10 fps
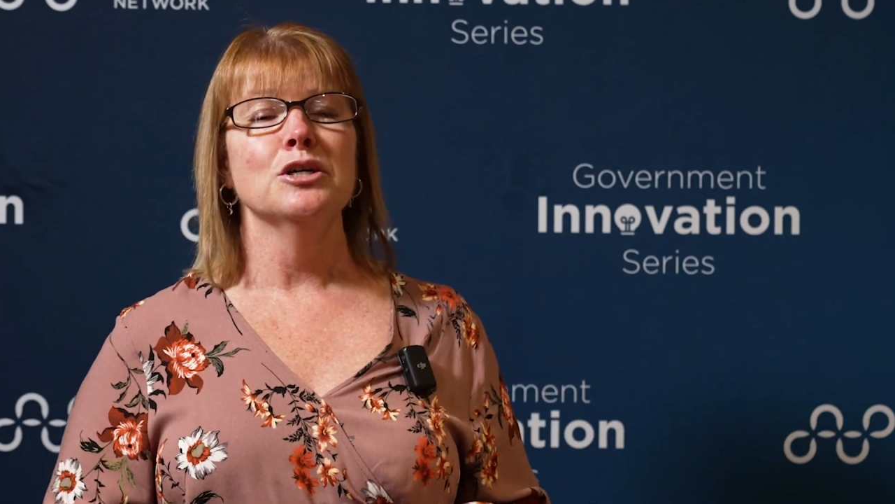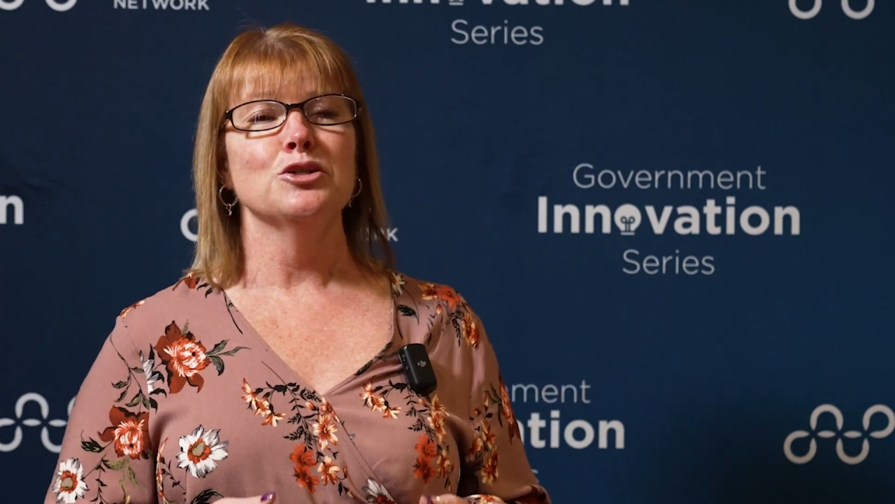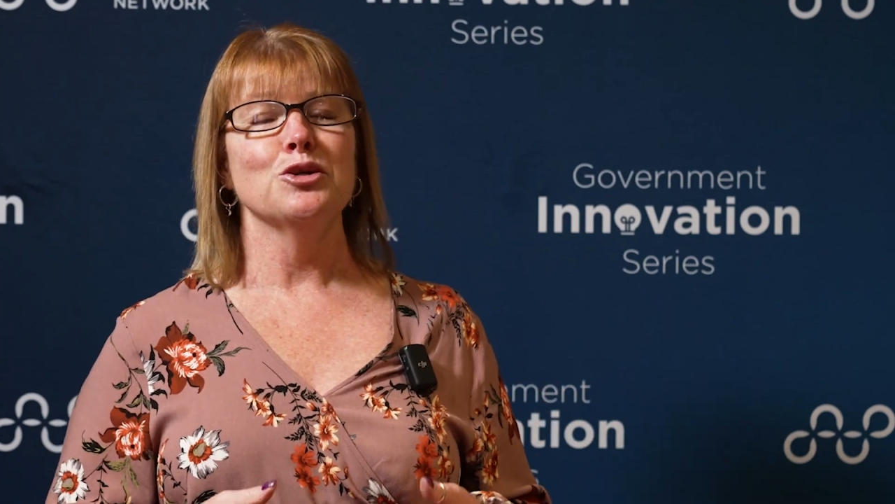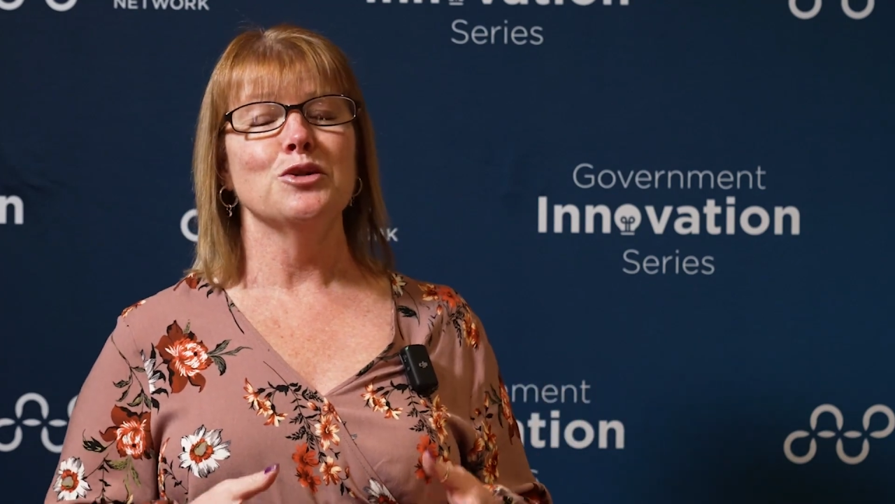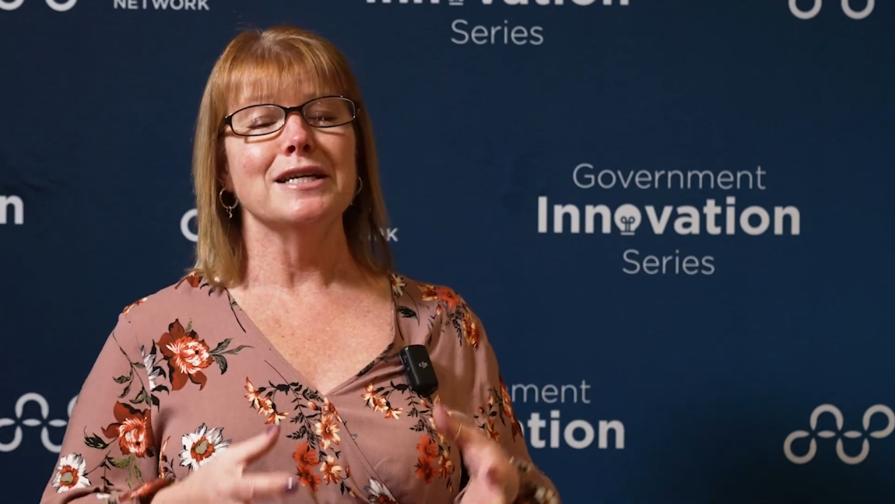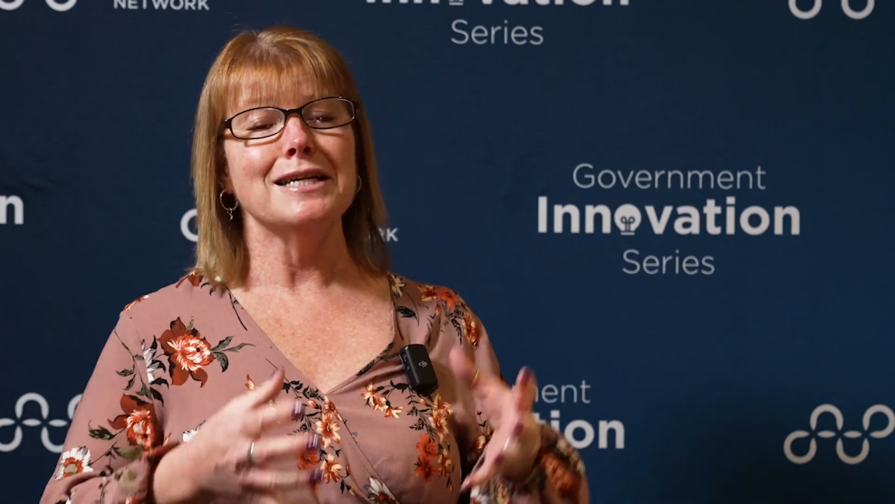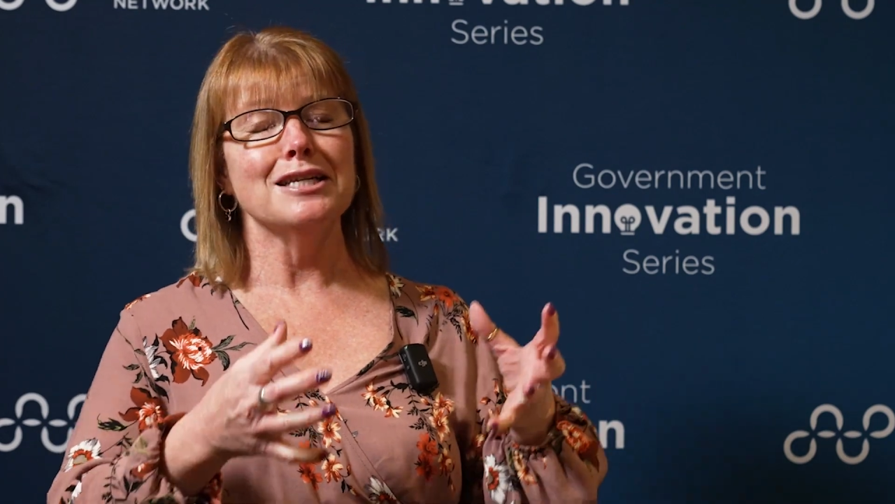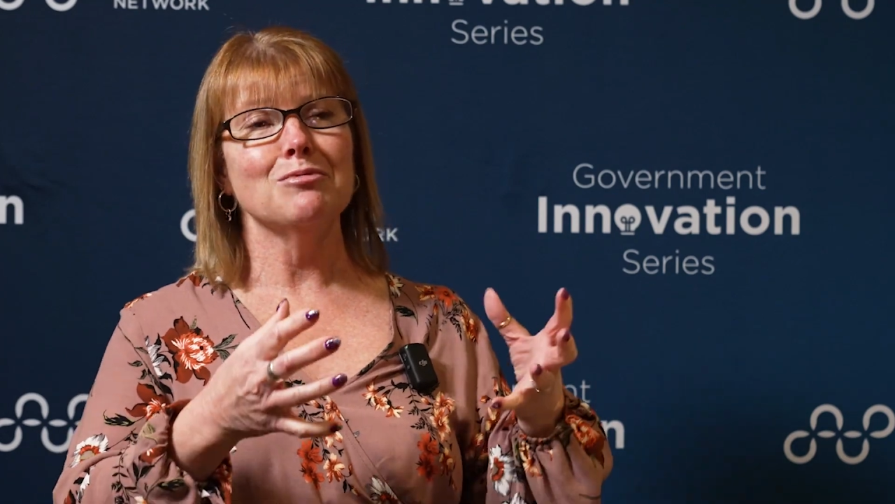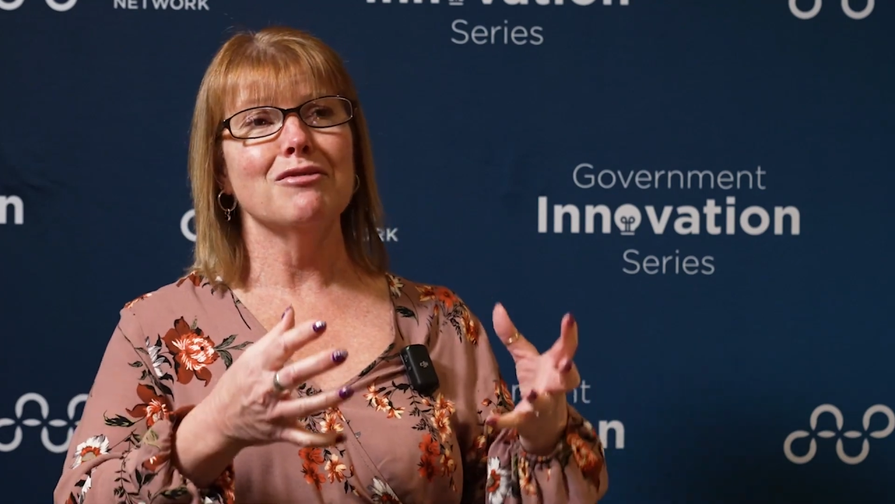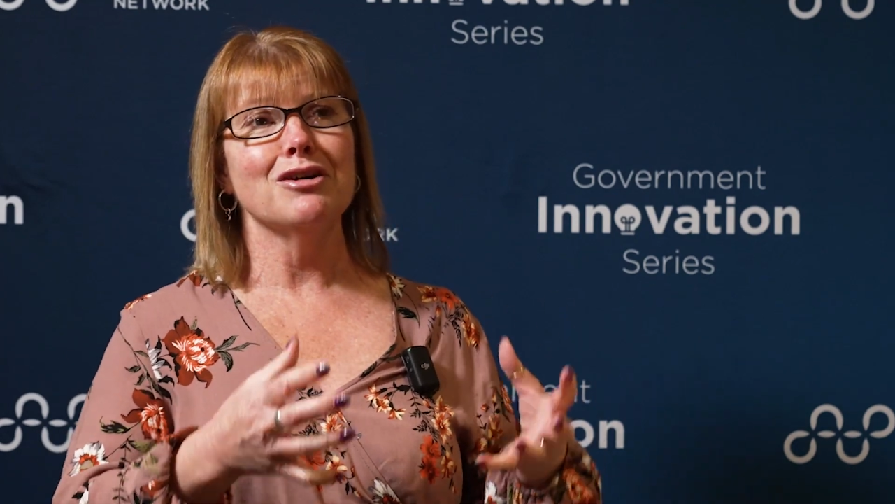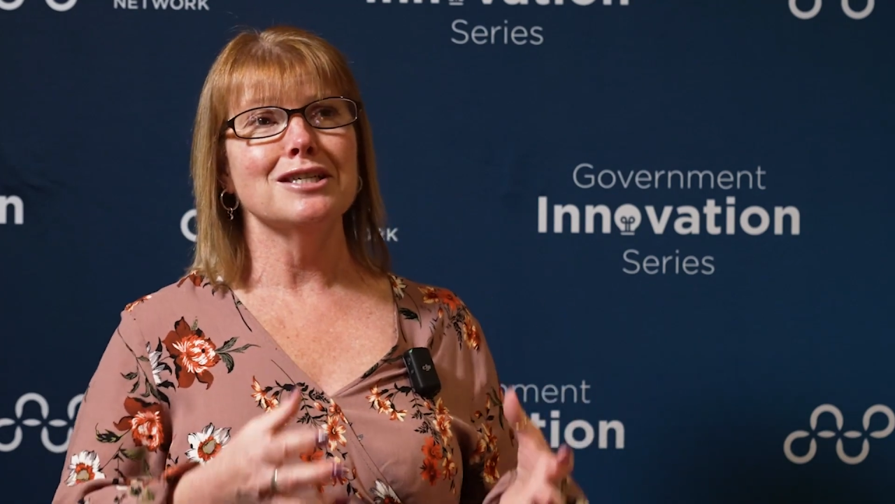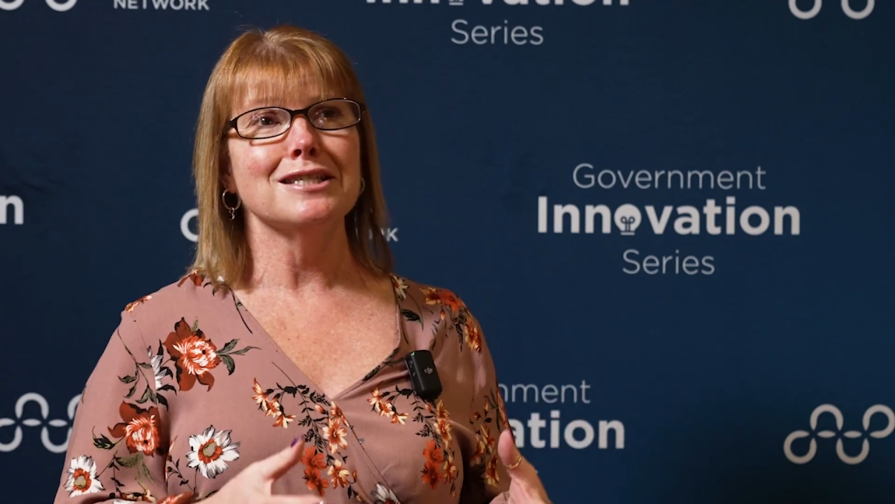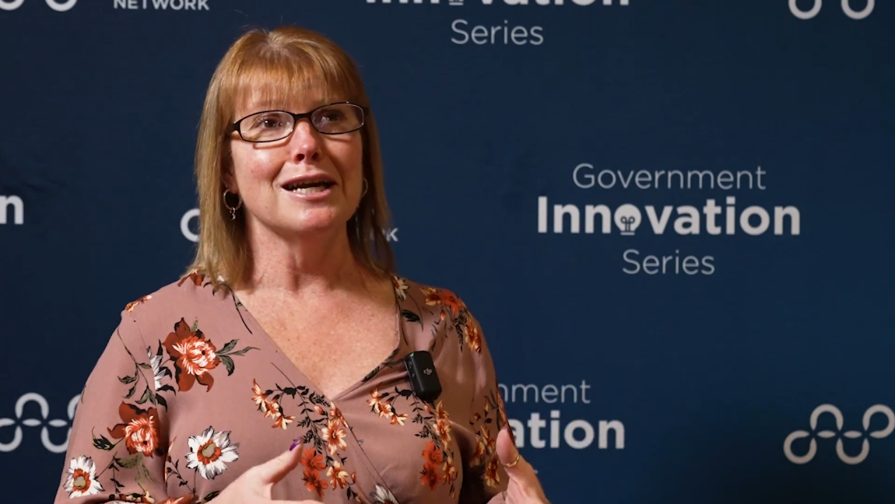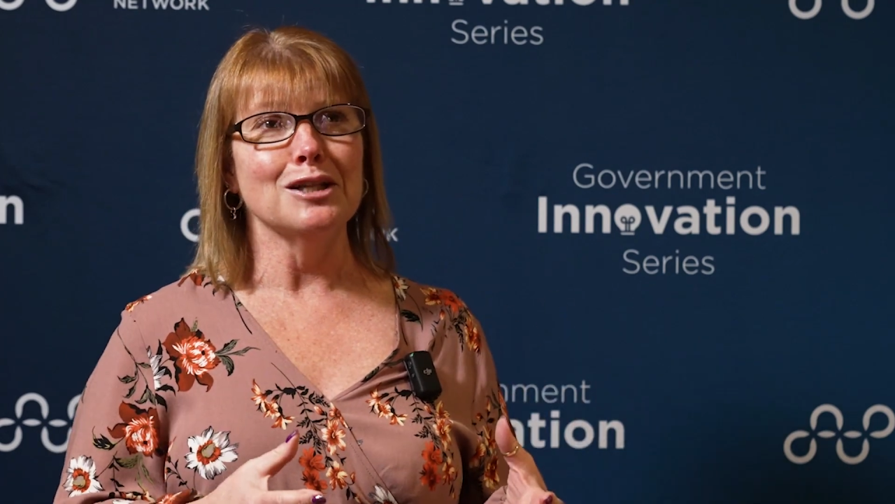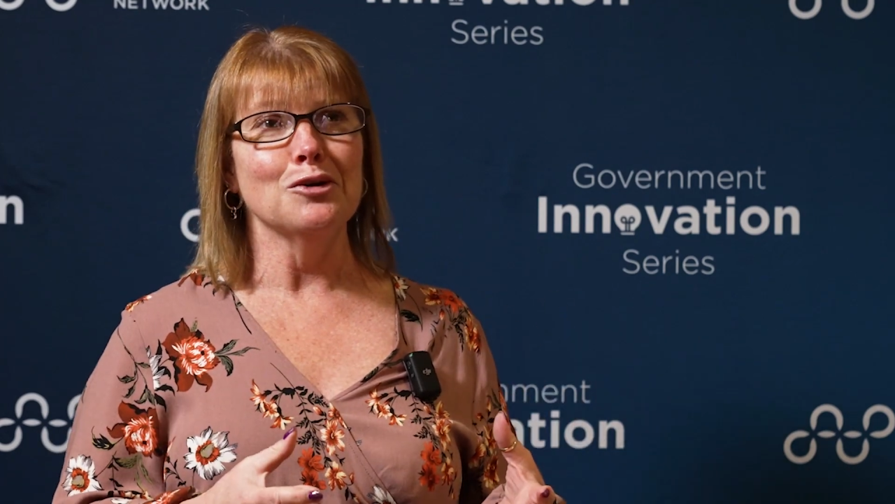So they tend to be very
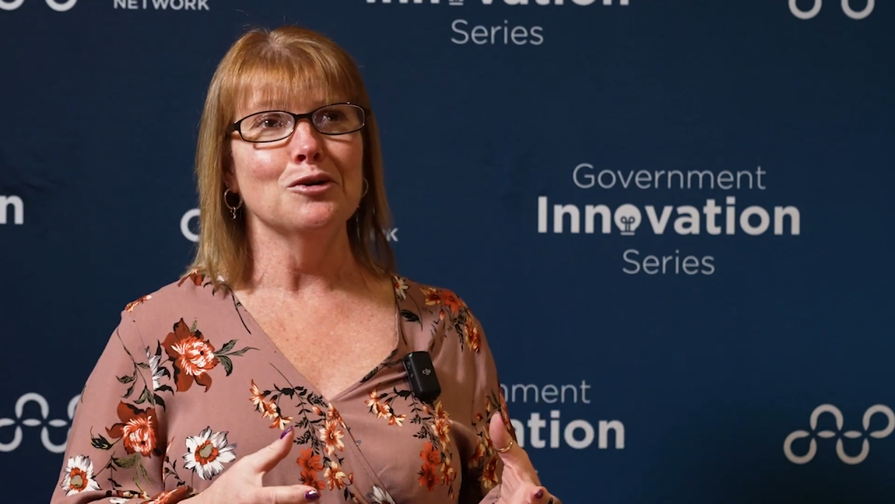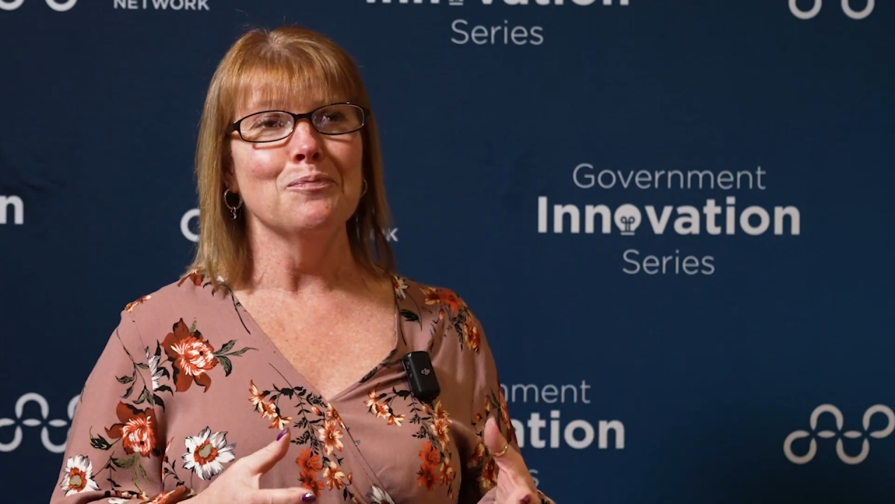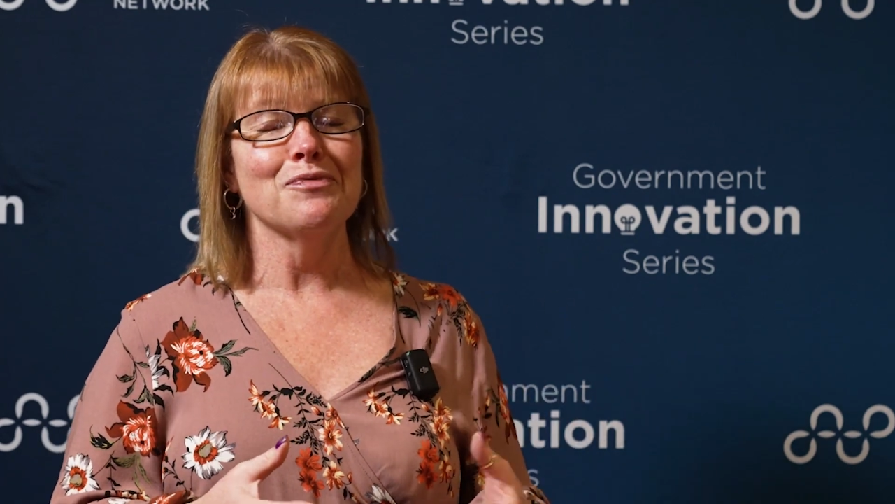siloed,